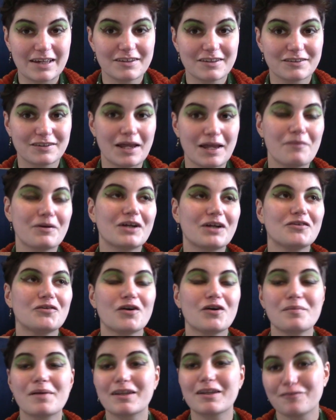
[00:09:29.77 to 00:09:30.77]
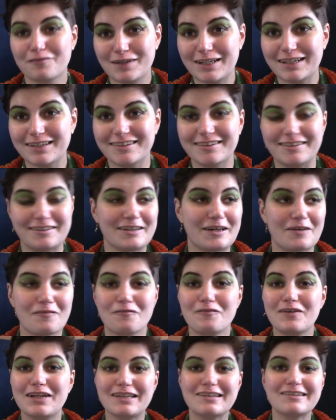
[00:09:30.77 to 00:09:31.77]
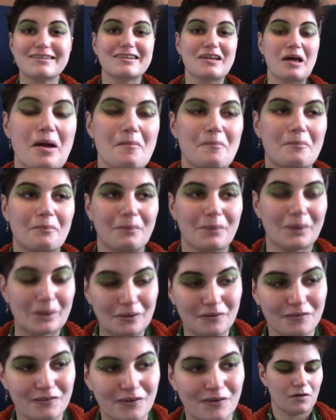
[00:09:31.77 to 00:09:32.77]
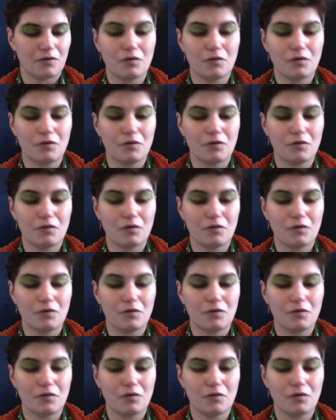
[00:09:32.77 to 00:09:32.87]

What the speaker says: So now we're going to talk about the villains. Yeah, villains plural.